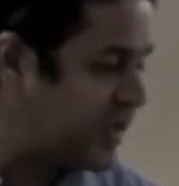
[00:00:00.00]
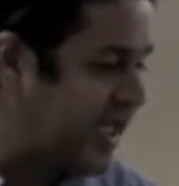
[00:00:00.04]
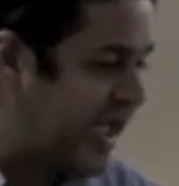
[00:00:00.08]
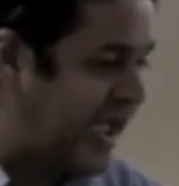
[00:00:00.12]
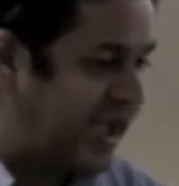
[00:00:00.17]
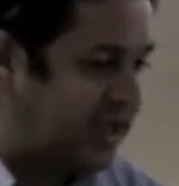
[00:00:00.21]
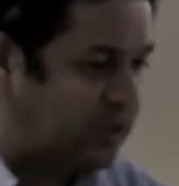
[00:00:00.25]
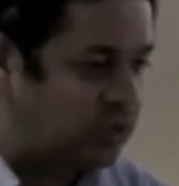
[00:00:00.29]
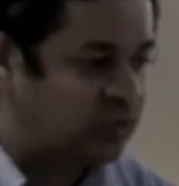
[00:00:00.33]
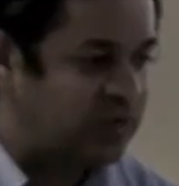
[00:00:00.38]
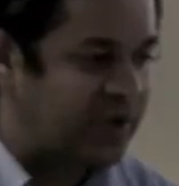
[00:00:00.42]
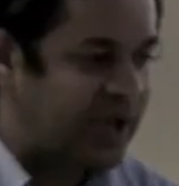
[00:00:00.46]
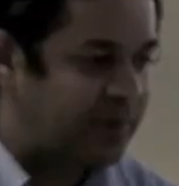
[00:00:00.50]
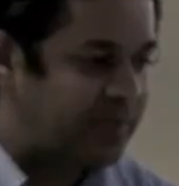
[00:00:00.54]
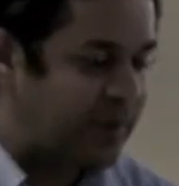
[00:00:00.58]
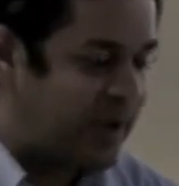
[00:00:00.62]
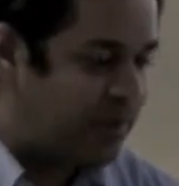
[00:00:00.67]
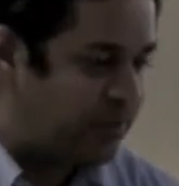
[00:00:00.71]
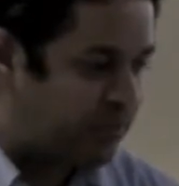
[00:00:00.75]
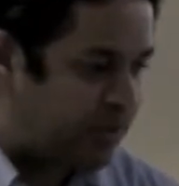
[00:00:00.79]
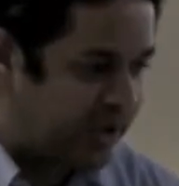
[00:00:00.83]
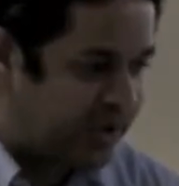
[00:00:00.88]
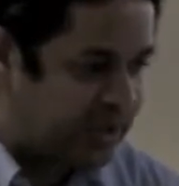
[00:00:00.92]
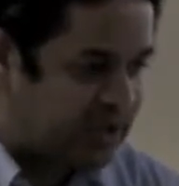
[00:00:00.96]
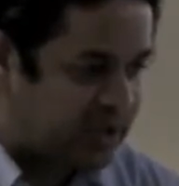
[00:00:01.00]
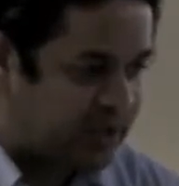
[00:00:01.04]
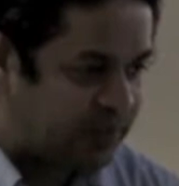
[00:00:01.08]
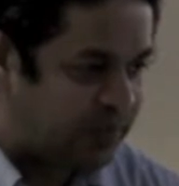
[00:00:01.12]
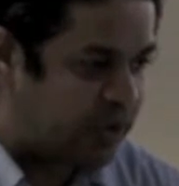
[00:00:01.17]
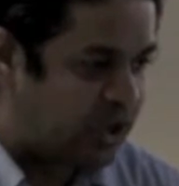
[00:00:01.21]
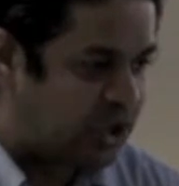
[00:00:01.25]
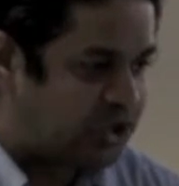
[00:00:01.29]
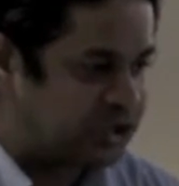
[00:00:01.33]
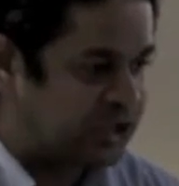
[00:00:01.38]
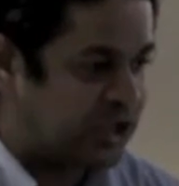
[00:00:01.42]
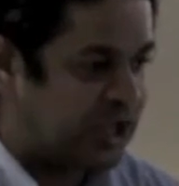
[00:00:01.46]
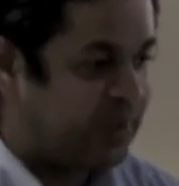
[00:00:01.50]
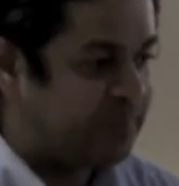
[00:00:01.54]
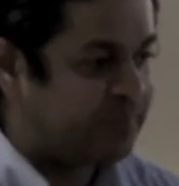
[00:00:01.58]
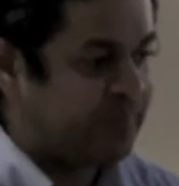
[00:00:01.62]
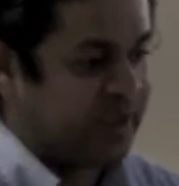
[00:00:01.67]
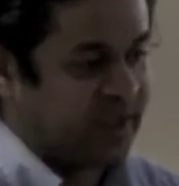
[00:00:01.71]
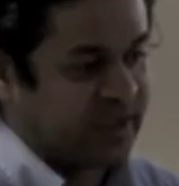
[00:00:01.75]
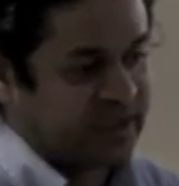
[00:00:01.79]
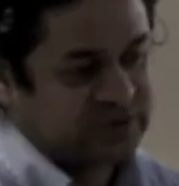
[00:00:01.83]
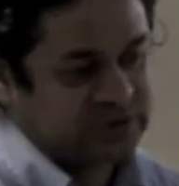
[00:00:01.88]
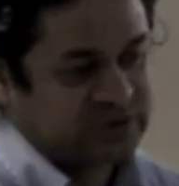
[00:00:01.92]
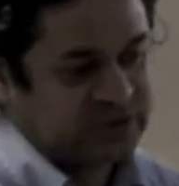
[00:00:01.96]
And you do that by breaking the project
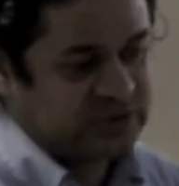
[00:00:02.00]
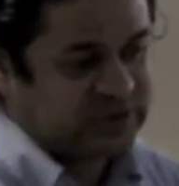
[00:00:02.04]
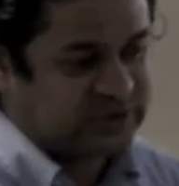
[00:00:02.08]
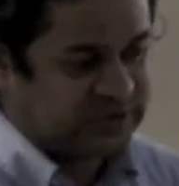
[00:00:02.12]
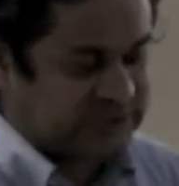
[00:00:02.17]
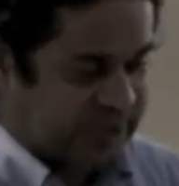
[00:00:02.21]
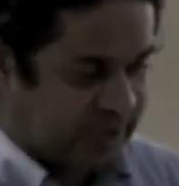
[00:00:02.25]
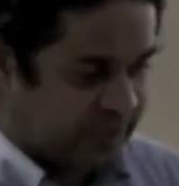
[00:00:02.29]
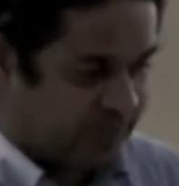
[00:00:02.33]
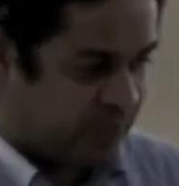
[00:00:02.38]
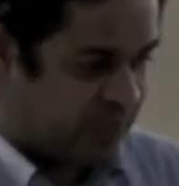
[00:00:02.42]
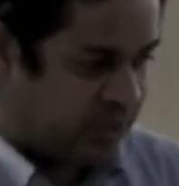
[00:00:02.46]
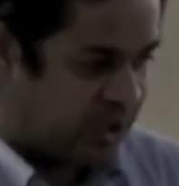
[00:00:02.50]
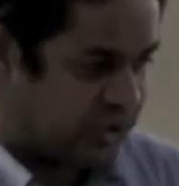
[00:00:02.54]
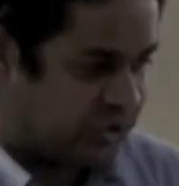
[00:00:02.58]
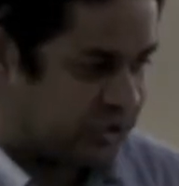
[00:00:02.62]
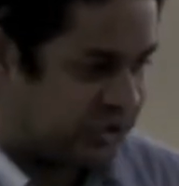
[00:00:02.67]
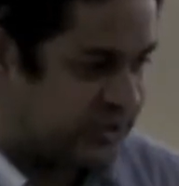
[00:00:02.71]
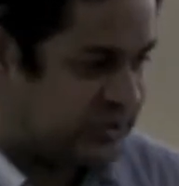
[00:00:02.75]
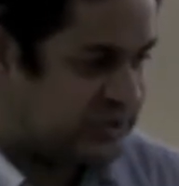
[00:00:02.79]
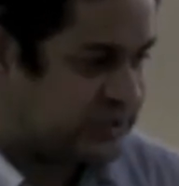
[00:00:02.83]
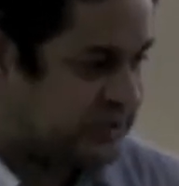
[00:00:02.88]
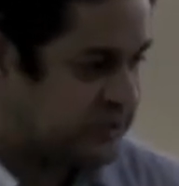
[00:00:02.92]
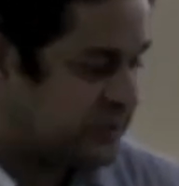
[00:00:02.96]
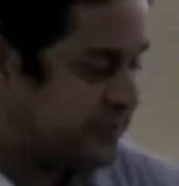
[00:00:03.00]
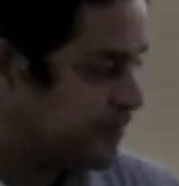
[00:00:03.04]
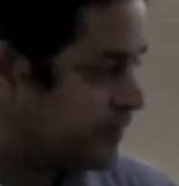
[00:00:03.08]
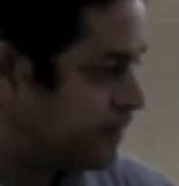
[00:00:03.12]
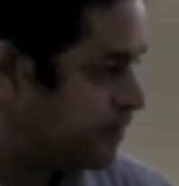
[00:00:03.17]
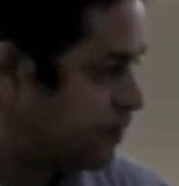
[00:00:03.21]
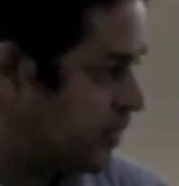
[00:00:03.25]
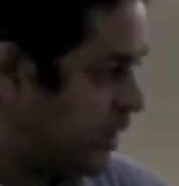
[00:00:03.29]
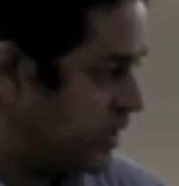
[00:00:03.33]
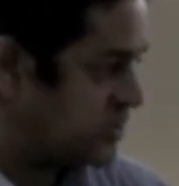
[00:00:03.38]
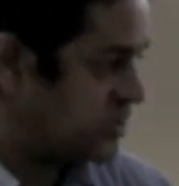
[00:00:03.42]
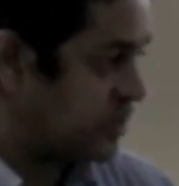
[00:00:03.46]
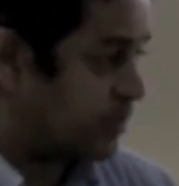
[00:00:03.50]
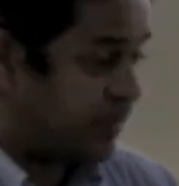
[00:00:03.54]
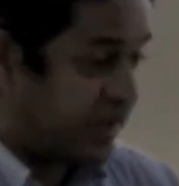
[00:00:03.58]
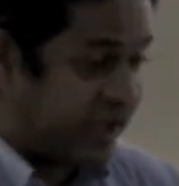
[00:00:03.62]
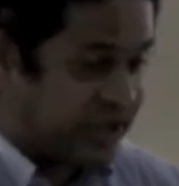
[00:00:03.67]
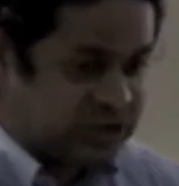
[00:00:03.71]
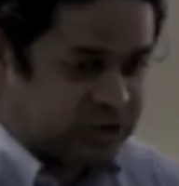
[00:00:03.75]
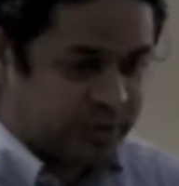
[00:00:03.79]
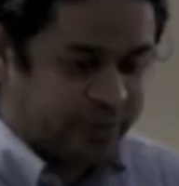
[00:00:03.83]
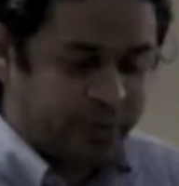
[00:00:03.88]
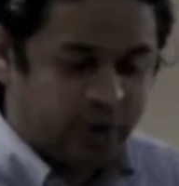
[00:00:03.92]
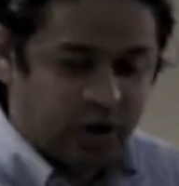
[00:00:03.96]
up into sub-projects. It's a
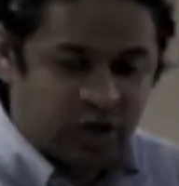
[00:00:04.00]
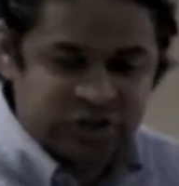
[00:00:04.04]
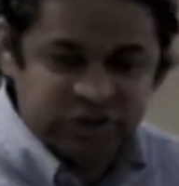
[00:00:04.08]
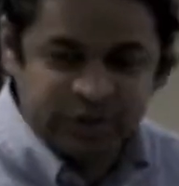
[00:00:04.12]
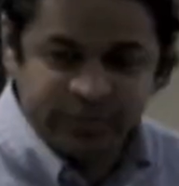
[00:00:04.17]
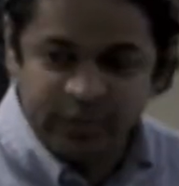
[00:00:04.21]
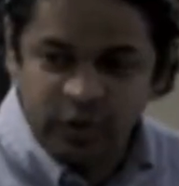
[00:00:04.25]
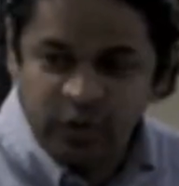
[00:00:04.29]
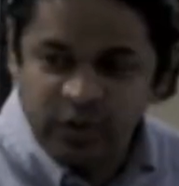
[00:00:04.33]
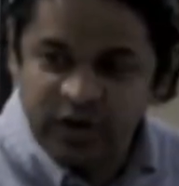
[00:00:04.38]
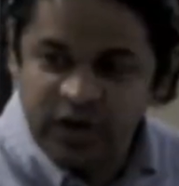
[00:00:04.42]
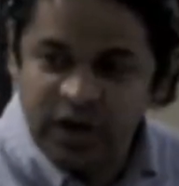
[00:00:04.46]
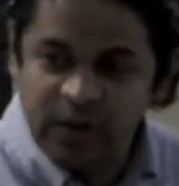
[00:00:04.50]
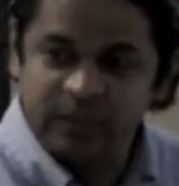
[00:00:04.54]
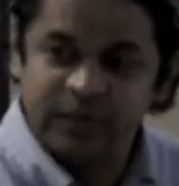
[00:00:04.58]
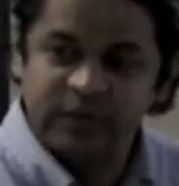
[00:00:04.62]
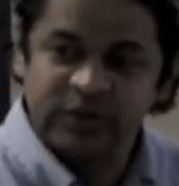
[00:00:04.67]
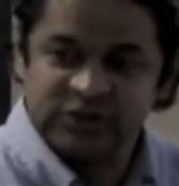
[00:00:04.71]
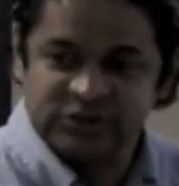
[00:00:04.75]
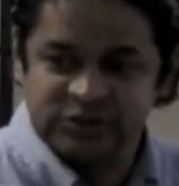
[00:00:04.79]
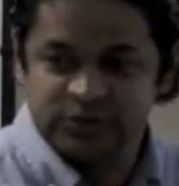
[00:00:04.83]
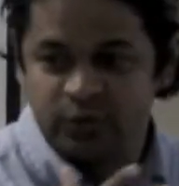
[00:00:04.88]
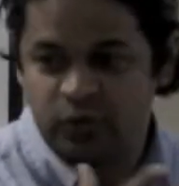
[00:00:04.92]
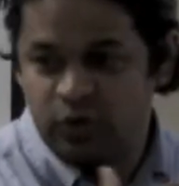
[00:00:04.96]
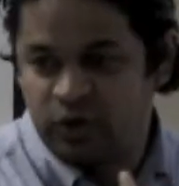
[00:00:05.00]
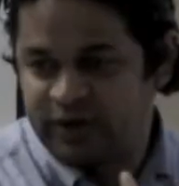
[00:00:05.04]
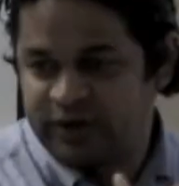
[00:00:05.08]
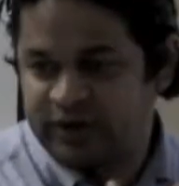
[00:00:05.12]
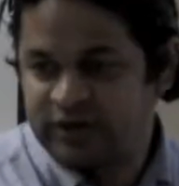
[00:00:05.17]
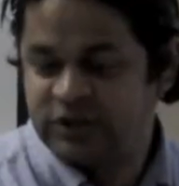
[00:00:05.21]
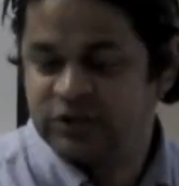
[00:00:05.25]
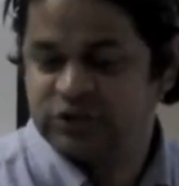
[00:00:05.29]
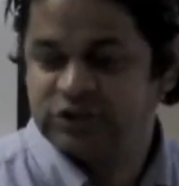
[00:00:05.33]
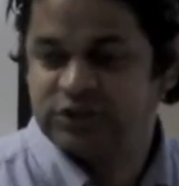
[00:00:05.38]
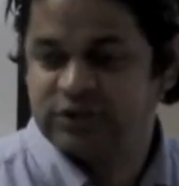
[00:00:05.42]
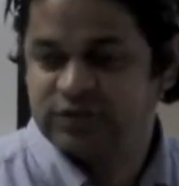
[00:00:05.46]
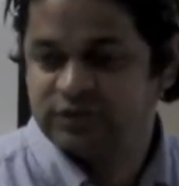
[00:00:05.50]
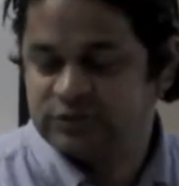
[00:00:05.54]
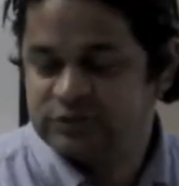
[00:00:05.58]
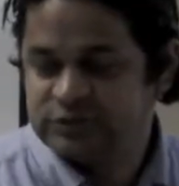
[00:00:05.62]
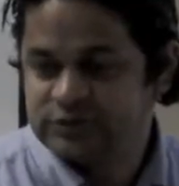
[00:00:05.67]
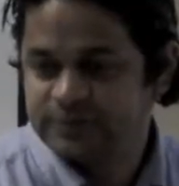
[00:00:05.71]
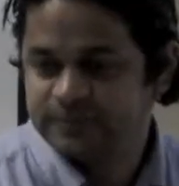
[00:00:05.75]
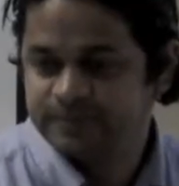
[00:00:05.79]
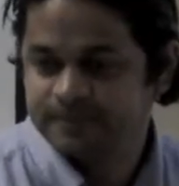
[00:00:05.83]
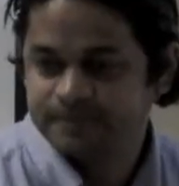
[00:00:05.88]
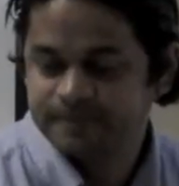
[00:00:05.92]
major project broken up into smaller initiatives.